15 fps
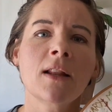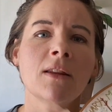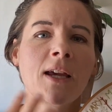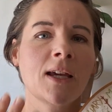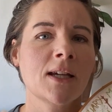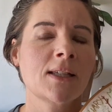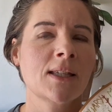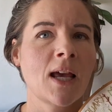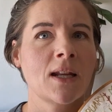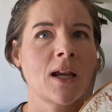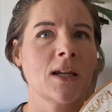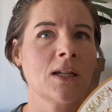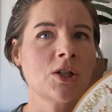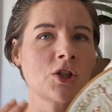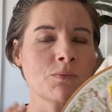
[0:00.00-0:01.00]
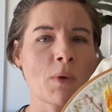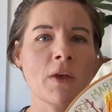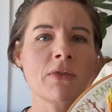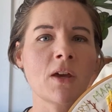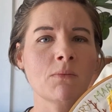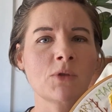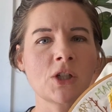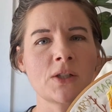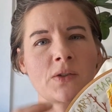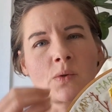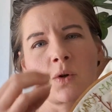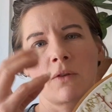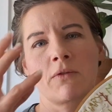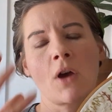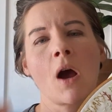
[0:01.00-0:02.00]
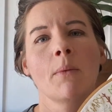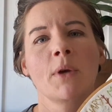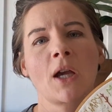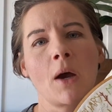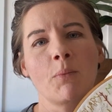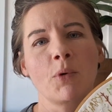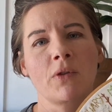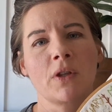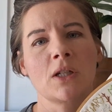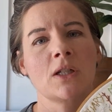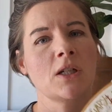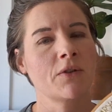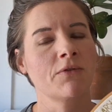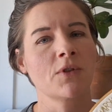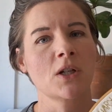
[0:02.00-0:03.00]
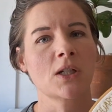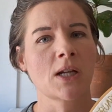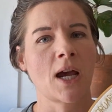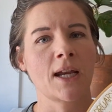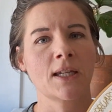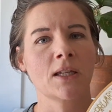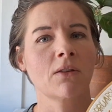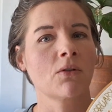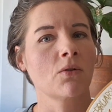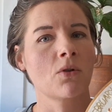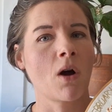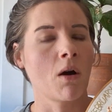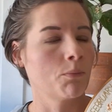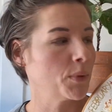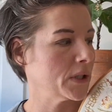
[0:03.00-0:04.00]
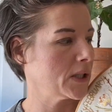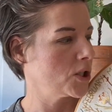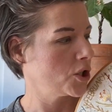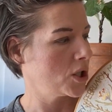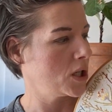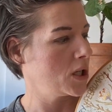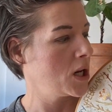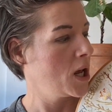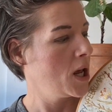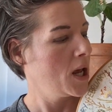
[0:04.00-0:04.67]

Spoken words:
Like I said, each month I'm just sort of coming up with a different tiny little composition